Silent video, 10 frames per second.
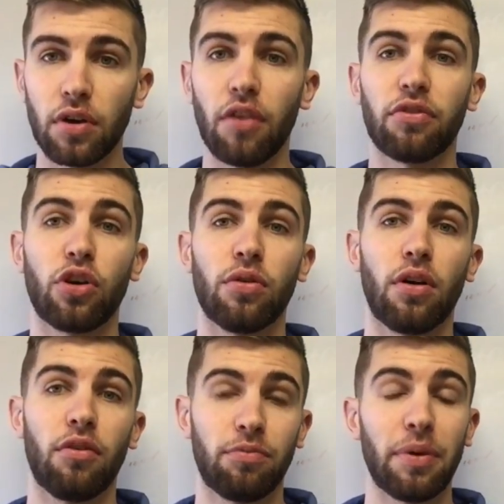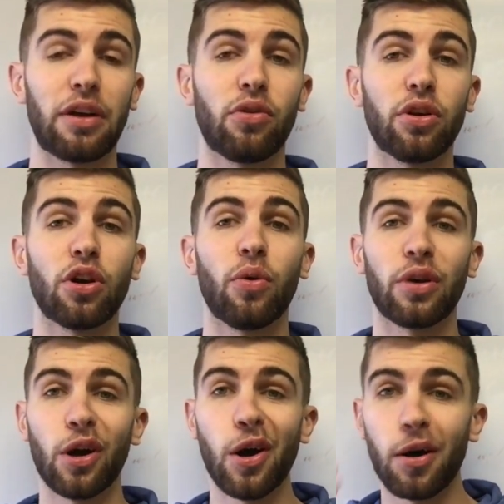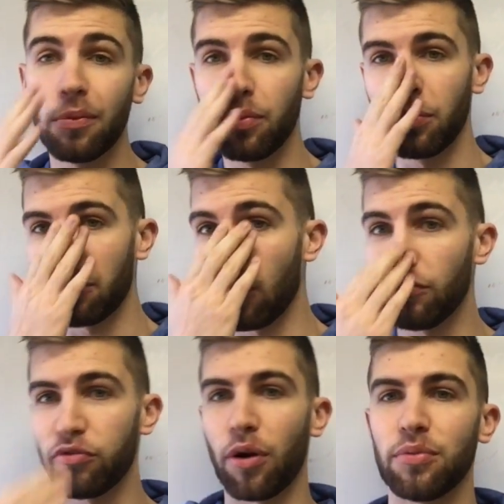Bitcoin going up would come from.